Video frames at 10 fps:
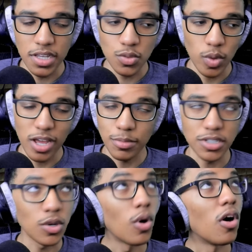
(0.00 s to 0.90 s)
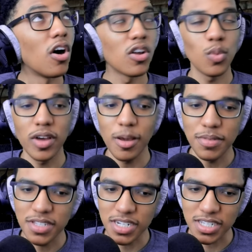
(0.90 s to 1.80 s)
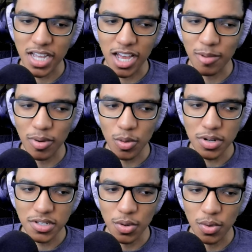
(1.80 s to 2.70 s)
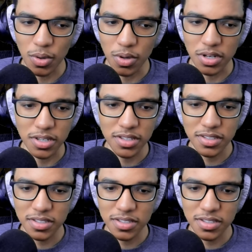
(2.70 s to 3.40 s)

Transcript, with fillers: His web just going all the way up into the sky, bro. What is going on?